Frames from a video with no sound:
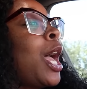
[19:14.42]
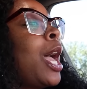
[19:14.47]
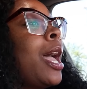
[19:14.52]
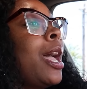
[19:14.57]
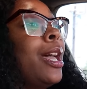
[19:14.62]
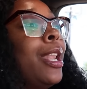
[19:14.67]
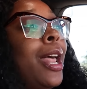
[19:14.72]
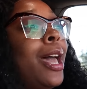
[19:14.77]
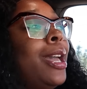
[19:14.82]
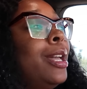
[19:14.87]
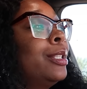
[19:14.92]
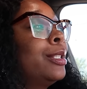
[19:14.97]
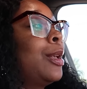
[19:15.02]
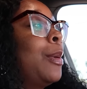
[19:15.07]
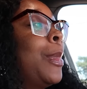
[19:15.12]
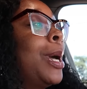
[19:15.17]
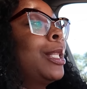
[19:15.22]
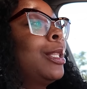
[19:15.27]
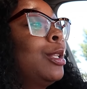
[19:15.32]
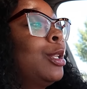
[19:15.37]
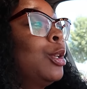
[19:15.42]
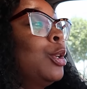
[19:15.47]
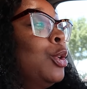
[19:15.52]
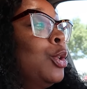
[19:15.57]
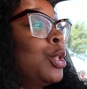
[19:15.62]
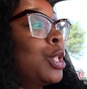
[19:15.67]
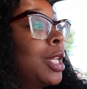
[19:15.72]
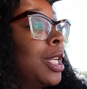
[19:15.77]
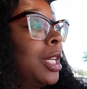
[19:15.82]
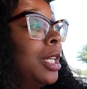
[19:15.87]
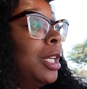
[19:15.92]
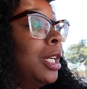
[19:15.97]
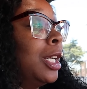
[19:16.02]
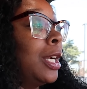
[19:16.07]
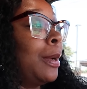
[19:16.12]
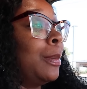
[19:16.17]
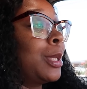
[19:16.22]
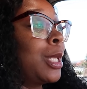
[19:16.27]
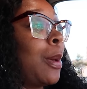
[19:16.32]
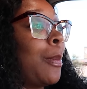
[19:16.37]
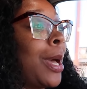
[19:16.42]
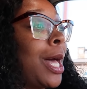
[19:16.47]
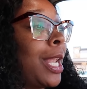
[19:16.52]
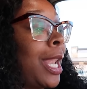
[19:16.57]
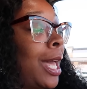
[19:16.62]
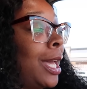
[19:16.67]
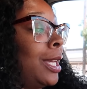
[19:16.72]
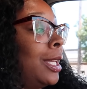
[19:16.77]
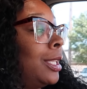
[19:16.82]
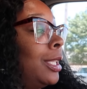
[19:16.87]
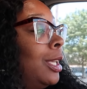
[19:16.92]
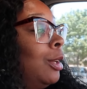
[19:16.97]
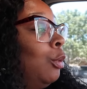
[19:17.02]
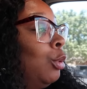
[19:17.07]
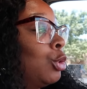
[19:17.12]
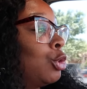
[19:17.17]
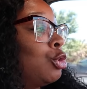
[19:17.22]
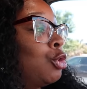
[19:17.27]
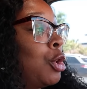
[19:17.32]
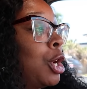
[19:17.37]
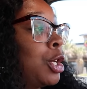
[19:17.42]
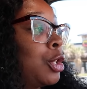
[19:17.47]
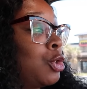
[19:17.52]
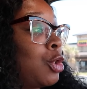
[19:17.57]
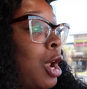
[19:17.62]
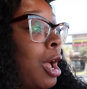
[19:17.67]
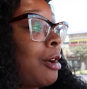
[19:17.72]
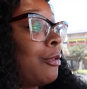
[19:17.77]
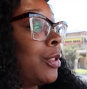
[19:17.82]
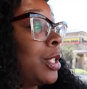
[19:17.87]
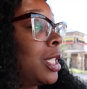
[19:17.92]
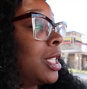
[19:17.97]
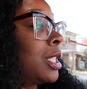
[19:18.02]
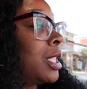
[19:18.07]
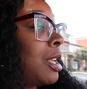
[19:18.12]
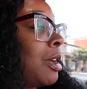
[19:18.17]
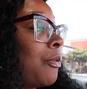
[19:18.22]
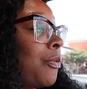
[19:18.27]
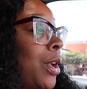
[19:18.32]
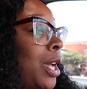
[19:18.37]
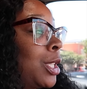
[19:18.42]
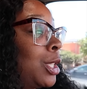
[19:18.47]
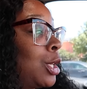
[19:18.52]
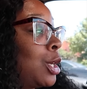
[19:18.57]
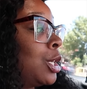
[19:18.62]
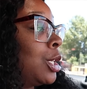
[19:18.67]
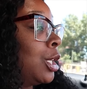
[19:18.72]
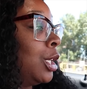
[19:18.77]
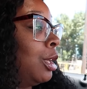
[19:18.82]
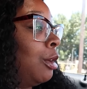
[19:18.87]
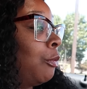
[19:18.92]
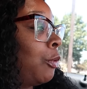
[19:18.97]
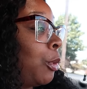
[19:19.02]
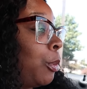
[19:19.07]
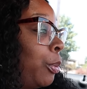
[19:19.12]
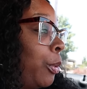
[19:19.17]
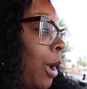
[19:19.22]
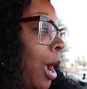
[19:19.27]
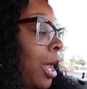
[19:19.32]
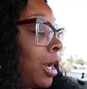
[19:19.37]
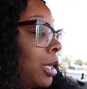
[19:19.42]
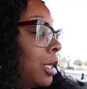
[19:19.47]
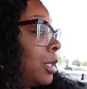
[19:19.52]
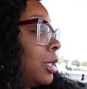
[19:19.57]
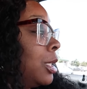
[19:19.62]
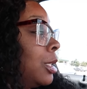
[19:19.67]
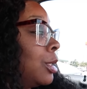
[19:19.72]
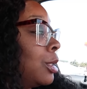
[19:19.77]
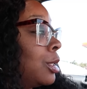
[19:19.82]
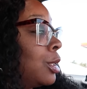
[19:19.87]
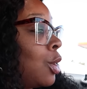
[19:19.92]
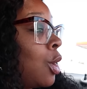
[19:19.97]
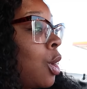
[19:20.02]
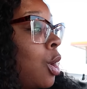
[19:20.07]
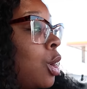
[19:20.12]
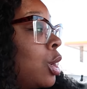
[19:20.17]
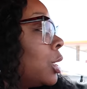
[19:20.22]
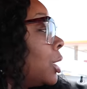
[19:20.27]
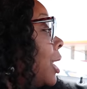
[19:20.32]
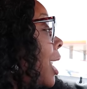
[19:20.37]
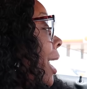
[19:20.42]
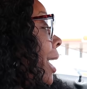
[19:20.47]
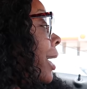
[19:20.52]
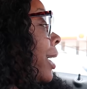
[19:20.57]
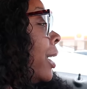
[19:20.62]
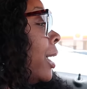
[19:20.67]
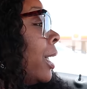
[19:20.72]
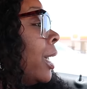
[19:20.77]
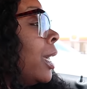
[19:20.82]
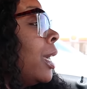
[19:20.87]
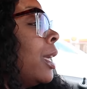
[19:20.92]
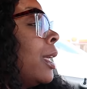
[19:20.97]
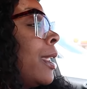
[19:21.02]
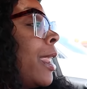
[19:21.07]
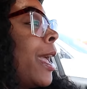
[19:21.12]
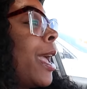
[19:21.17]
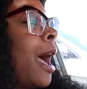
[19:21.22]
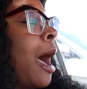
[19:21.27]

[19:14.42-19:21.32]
And I ain't talking about the dudes in the hood. I'm talking about like it was truck drivers and stuff out there delivering products to the stores. Like they